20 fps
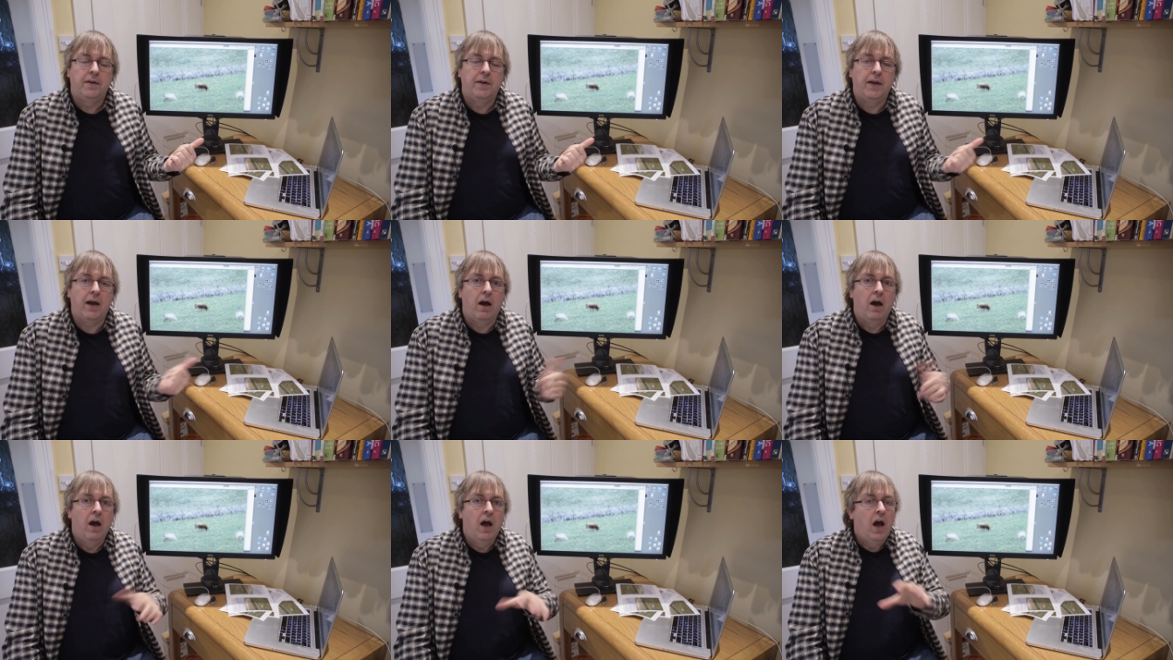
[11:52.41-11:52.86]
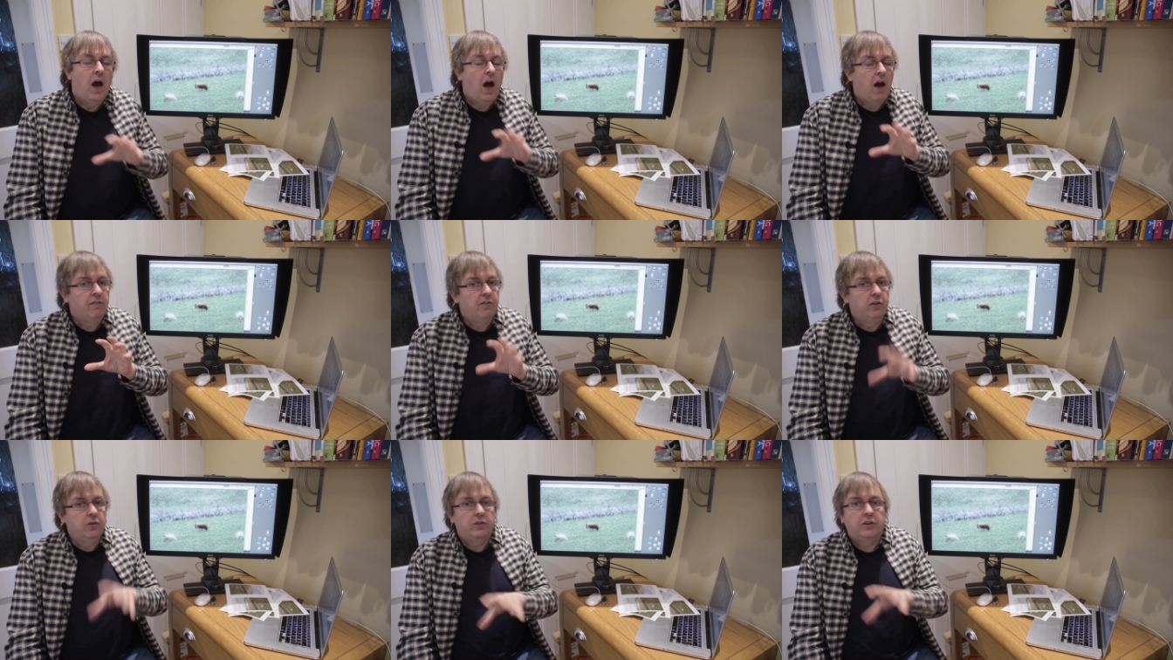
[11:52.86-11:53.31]
Now,
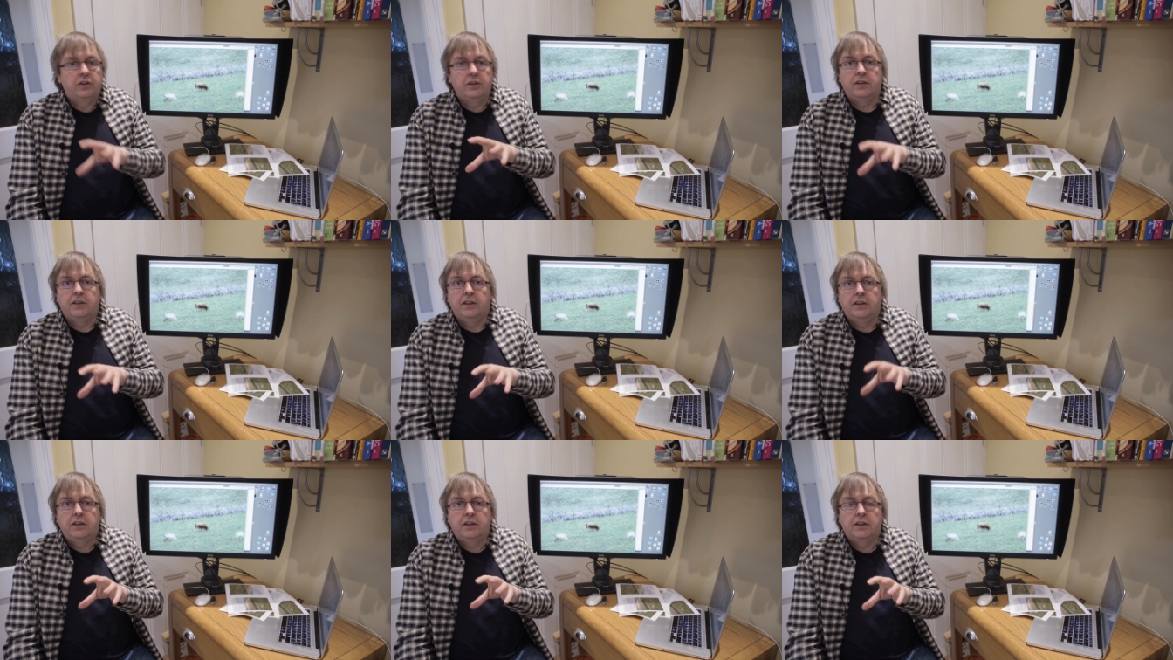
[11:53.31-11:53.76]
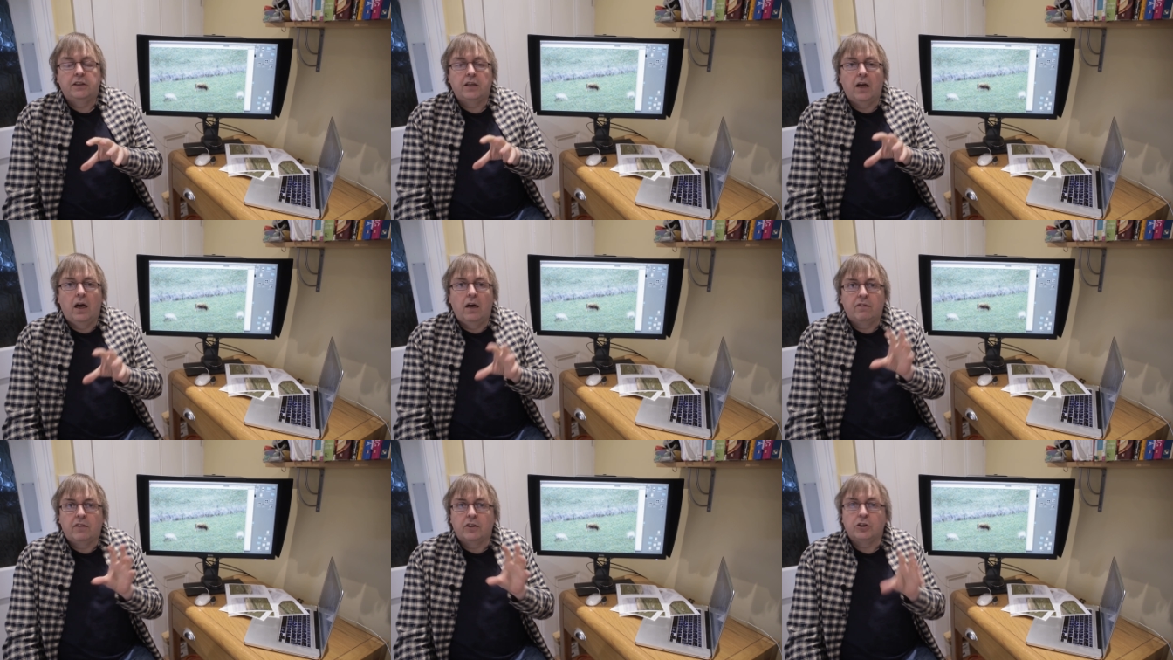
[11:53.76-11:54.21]
I've looked at
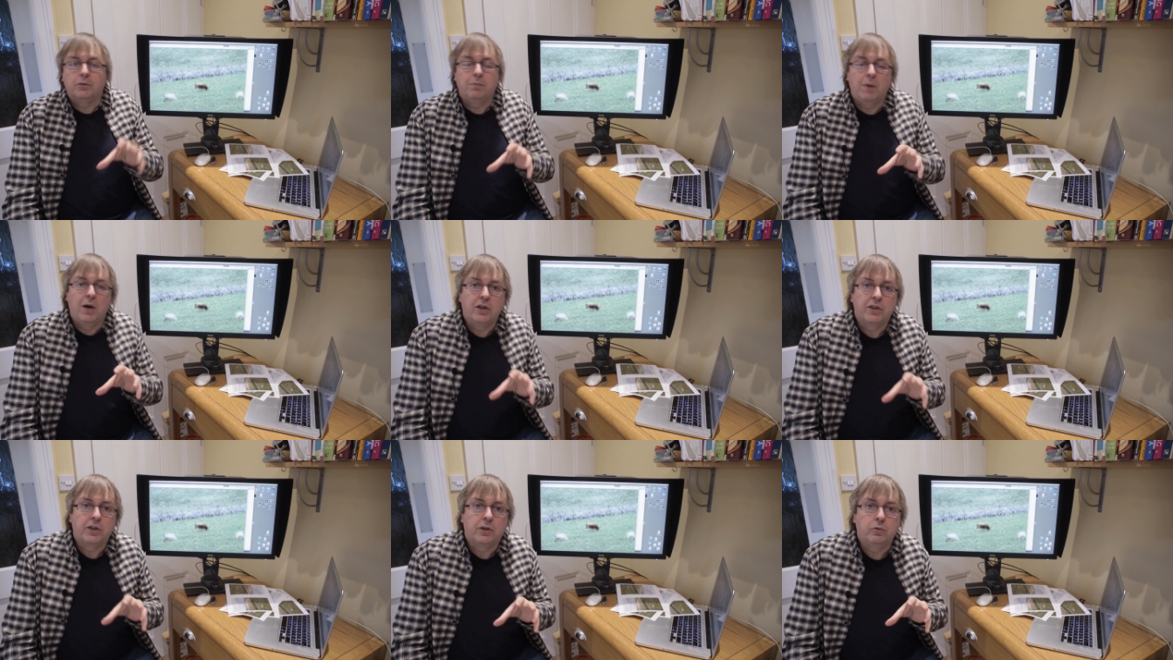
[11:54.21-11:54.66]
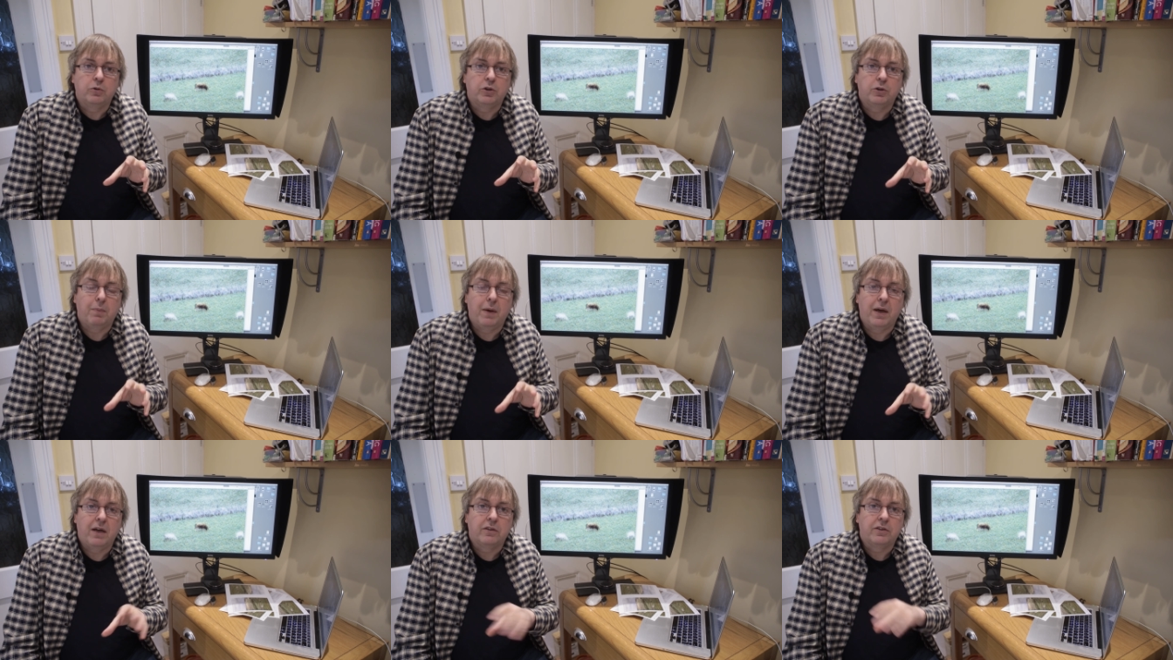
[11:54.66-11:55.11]
this, I've got some articles
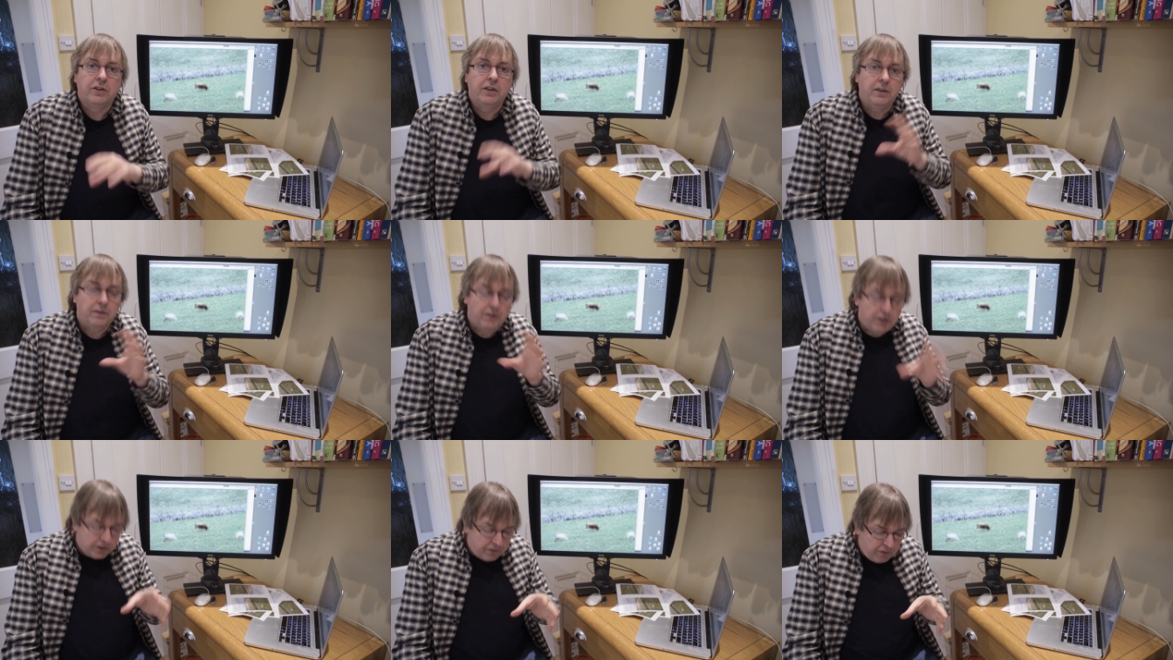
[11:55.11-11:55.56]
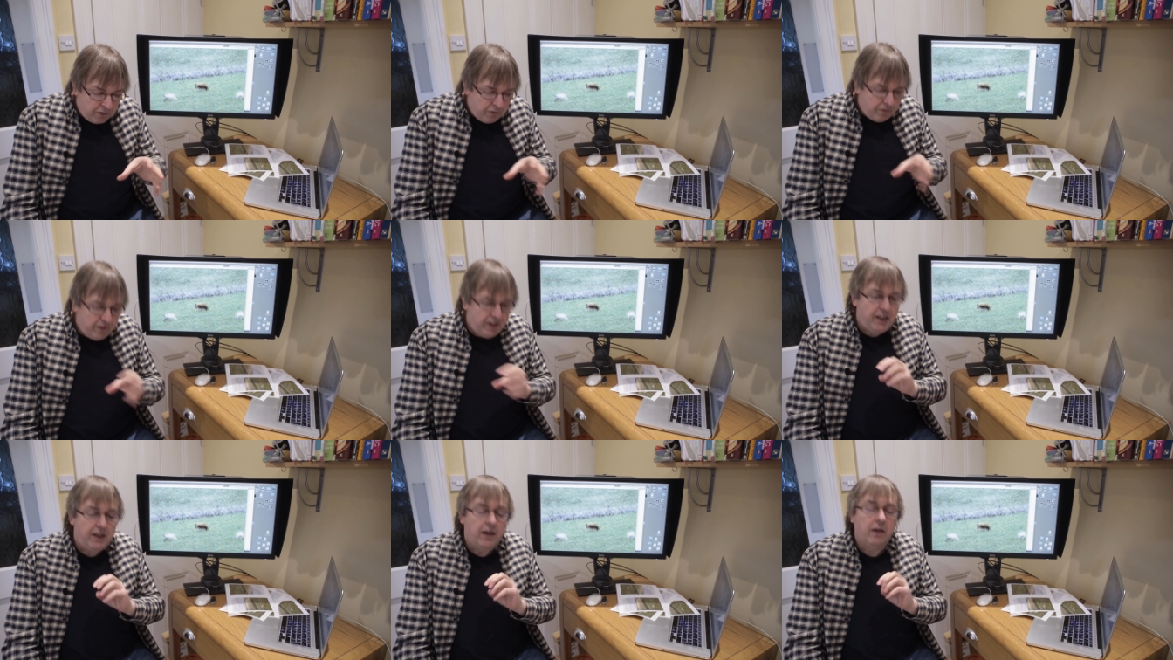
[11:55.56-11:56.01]
about it, and there's a few
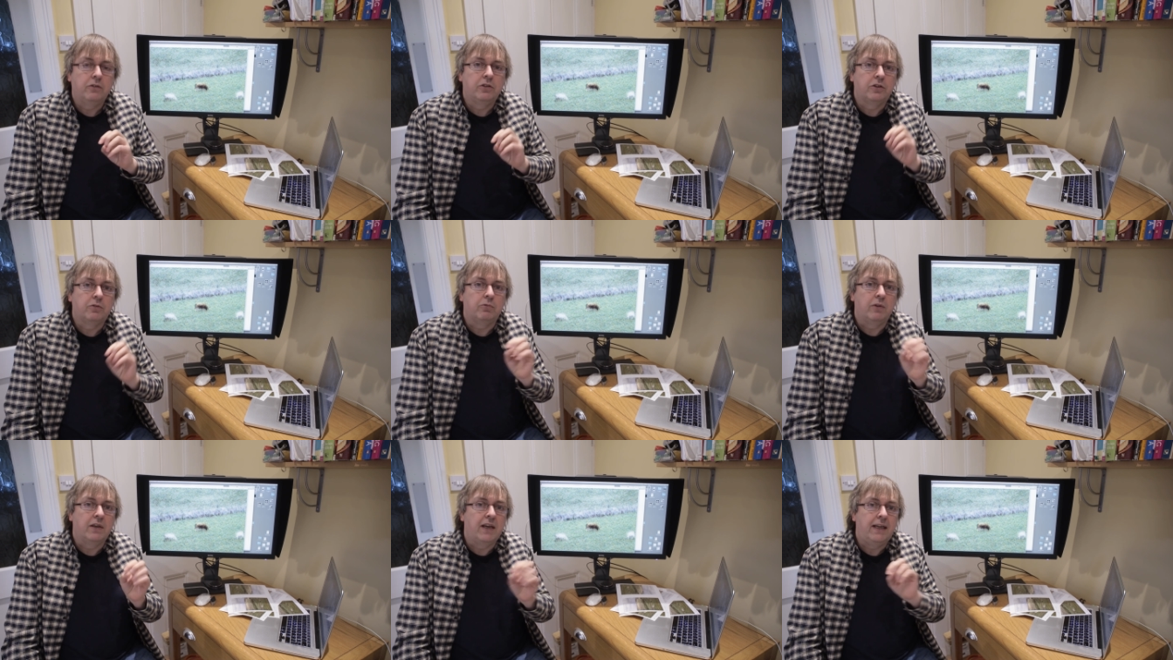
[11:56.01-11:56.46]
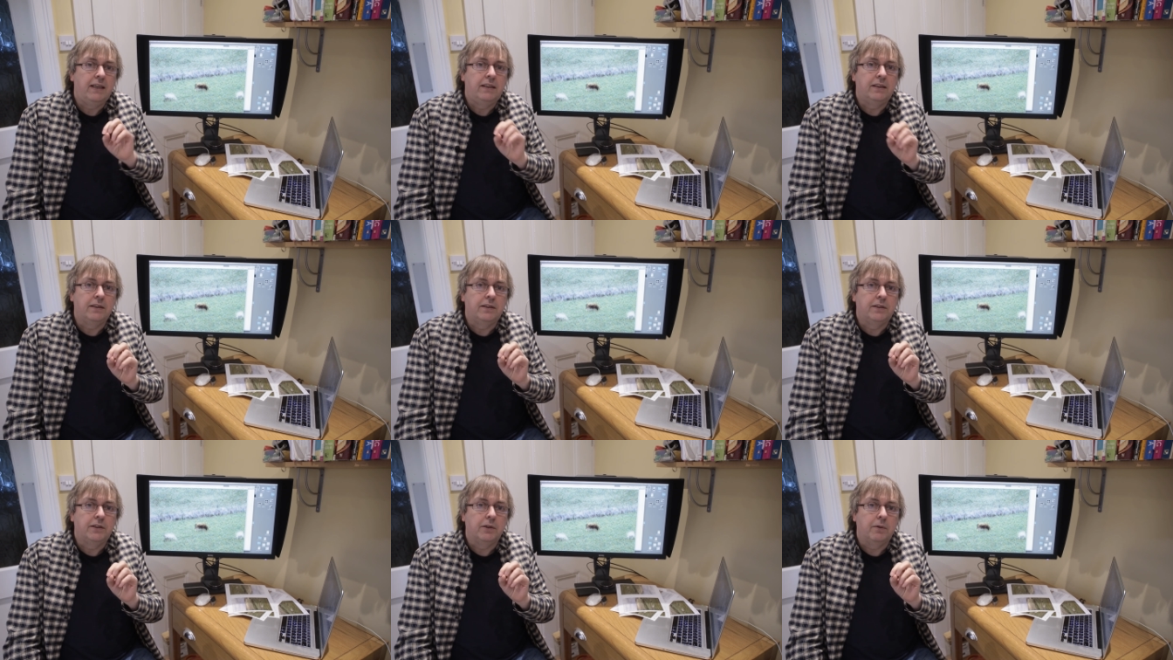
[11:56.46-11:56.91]
videos
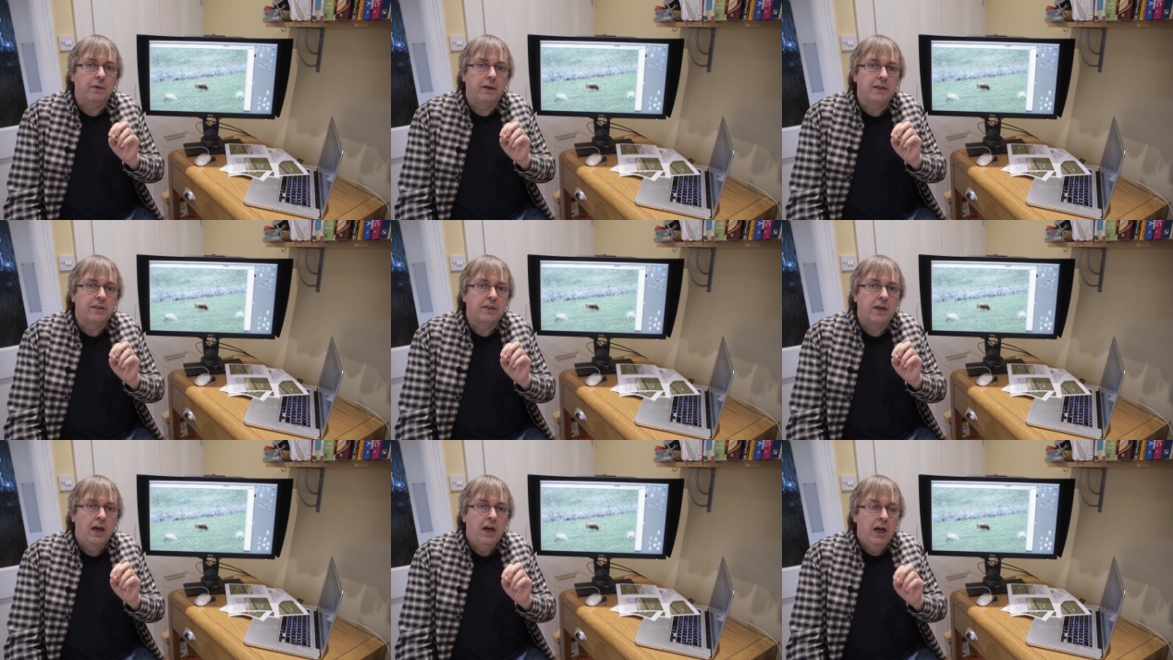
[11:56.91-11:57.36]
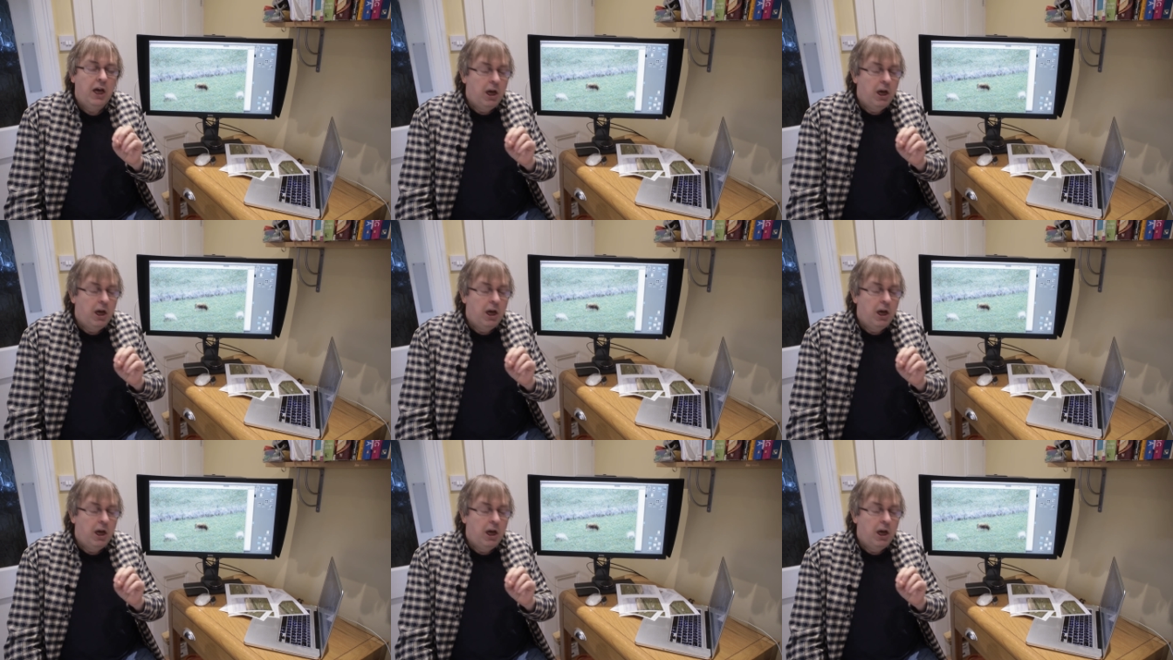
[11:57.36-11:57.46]
related to it,